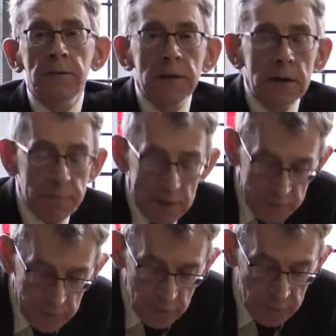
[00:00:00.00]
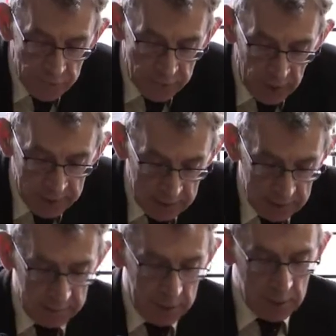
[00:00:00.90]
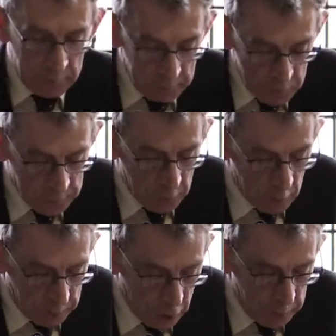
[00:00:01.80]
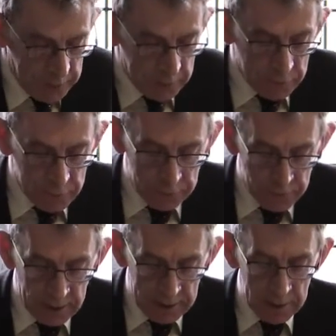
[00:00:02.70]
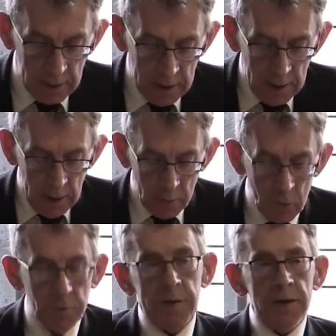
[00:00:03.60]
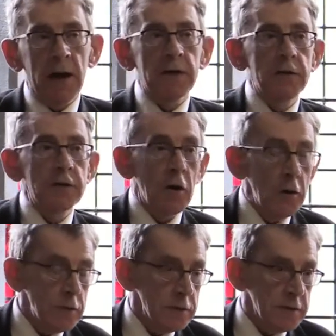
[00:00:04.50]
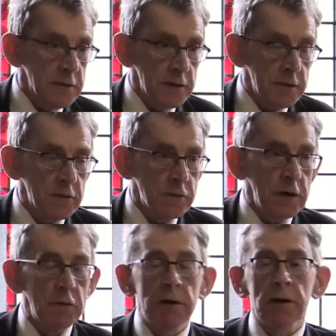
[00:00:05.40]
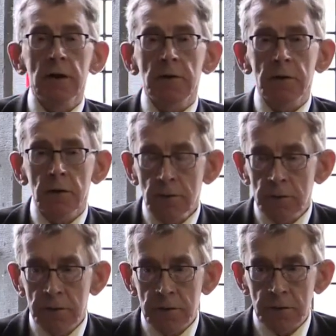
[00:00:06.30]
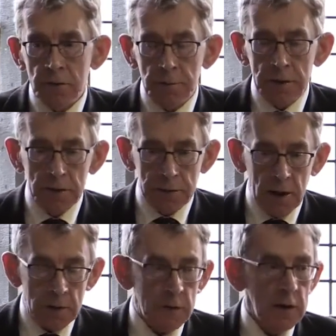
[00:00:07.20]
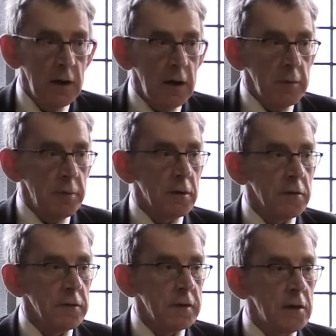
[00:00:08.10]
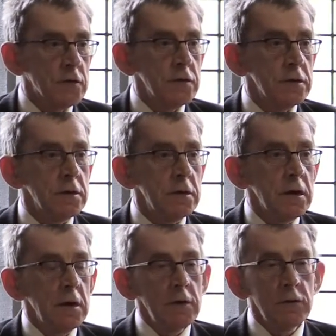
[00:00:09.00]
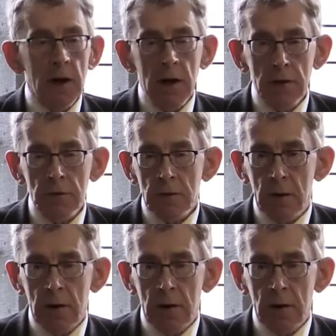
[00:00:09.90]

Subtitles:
The best route of title, or a much more appropriate route of title, would be 1906, January 1906 to be exact, because in that year you had